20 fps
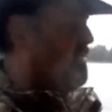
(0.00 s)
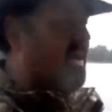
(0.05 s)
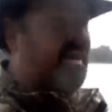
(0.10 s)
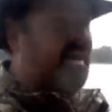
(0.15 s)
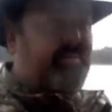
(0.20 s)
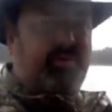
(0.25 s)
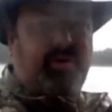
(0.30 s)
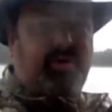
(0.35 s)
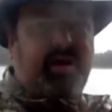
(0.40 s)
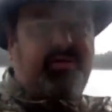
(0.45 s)

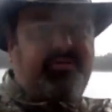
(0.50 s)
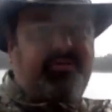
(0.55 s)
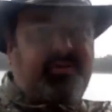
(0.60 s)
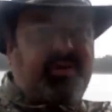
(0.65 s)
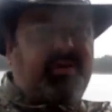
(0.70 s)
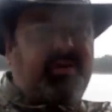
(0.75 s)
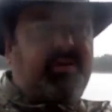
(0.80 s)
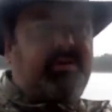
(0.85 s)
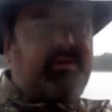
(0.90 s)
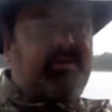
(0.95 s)
prime grade
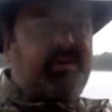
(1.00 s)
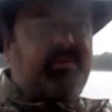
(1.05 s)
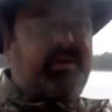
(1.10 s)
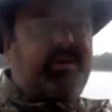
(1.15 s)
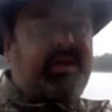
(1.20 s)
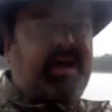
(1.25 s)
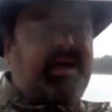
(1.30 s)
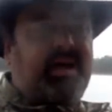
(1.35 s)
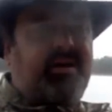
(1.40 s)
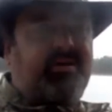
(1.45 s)
fur that
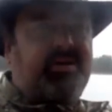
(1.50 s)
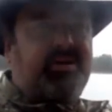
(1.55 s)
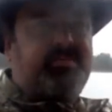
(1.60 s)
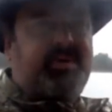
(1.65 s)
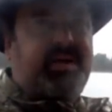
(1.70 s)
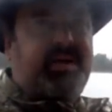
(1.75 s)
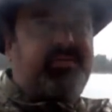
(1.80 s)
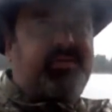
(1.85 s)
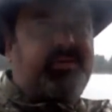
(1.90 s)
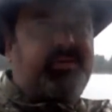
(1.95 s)
we got on this
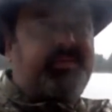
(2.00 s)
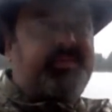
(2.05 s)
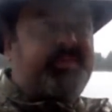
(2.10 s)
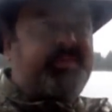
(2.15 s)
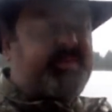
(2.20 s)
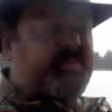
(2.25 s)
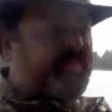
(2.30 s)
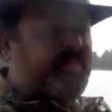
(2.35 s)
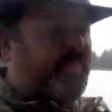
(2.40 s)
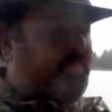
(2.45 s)
beaver.
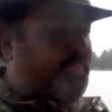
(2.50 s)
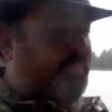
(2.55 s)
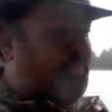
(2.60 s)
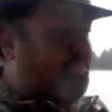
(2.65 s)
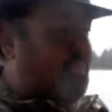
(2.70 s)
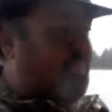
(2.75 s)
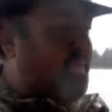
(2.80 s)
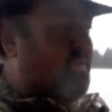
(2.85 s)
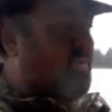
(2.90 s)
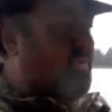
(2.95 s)

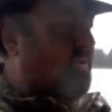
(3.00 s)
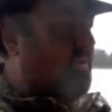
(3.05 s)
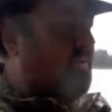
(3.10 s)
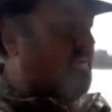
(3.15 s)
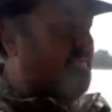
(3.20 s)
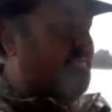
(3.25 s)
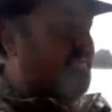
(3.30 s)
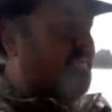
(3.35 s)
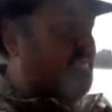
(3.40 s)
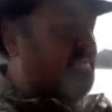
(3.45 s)

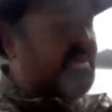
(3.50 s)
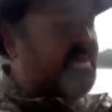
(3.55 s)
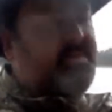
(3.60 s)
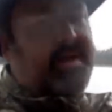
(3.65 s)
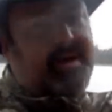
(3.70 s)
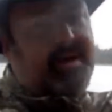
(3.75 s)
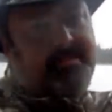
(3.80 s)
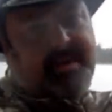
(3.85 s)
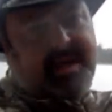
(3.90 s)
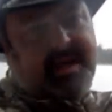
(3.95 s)
So plus
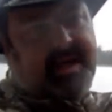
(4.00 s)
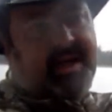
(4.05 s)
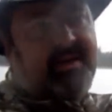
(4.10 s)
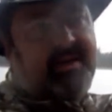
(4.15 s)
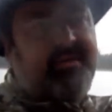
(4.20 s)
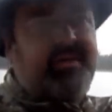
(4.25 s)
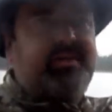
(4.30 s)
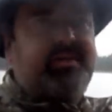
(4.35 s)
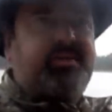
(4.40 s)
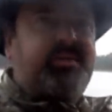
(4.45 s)
we got meat out
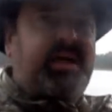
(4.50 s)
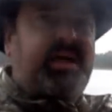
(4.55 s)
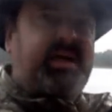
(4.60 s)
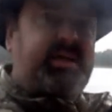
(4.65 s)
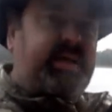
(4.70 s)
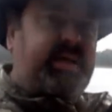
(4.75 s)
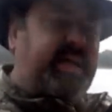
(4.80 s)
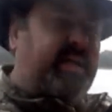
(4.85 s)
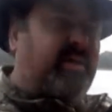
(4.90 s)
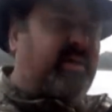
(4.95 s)
of it, so we got
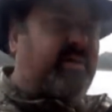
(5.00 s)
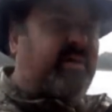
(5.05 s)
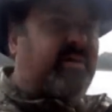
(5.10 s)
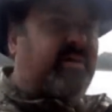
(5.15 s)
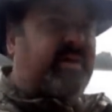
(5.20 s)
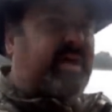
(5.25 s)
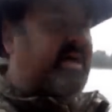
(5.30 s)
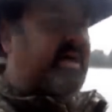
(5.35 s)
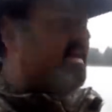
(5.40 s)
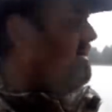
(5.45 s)
to eat on
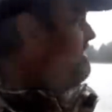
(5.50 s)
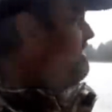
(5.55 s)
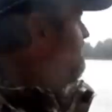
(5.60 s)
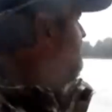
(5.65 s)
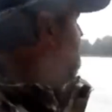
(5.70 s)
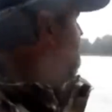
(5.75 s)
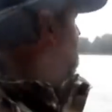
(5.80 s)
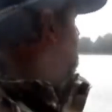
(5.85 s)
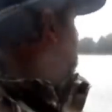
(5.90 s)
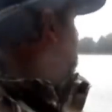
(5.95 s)
all that.
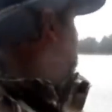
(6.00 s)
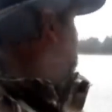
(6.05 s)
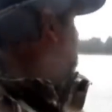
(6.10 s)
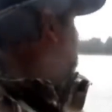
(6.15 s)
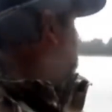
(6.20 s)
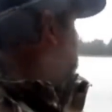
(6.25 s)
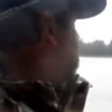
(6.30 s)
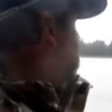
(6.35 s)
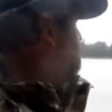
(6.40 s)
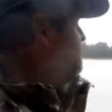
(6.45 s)

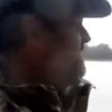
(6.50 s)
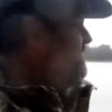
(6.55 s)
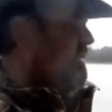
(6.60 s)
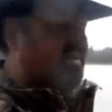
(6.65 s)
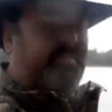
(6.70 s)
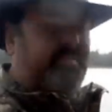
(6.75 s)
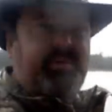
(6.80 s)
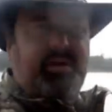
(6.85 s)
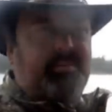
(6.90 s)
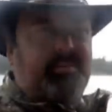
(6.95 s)

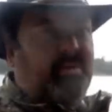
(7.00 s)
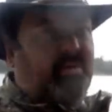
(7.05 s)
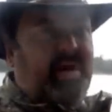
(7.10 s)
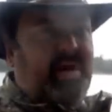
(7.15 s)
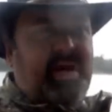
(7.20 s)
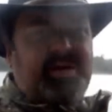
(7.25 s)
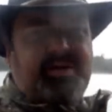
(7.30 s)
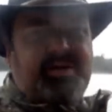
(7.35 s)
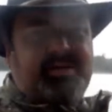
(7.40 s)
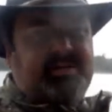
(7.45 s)
Very minimal
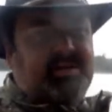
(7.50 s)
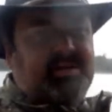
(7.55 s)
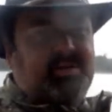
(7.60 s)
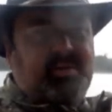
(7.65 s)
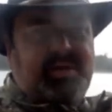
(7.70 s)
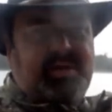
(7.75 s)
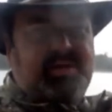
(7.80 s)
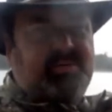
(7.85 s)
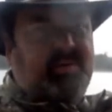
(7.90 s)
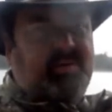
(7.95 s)
ration
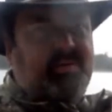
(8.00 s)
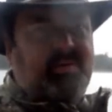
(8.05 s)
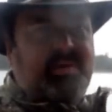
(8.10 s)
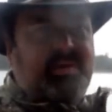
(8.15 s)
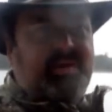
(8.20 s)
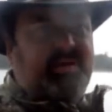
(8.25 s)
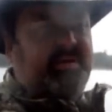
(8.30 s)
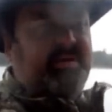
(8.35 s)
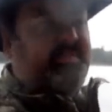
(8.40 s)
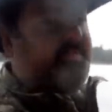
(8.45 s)
this week that we
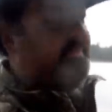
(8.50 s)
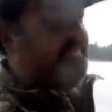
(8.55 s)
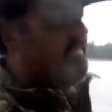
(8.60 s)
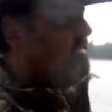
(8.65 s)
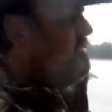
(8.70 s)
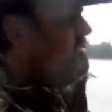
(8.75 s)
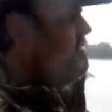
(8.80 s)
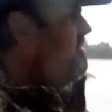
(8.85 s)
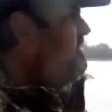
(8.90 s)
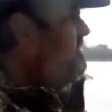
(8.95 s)
went on.
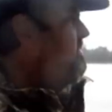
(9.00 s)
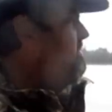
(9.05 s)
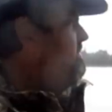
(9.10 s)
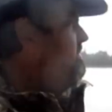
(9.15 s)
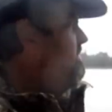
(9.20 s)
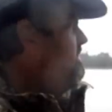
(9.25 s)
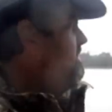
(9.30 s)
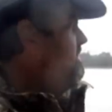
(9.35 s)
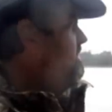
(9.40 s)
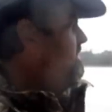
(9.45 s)
So
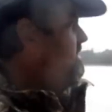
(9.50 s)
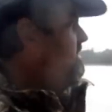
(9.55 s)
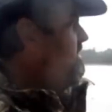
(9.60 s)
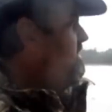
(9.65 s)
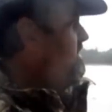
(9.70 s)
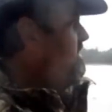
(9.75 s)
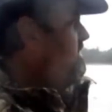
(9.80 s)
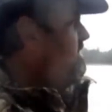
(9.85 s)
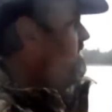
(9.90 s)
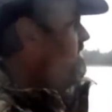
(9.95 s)

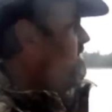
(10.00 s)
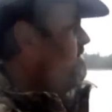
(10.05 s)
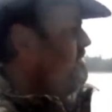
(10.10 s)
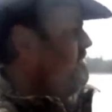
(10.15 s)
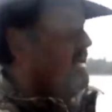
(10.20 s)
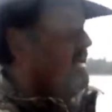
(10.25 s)
um,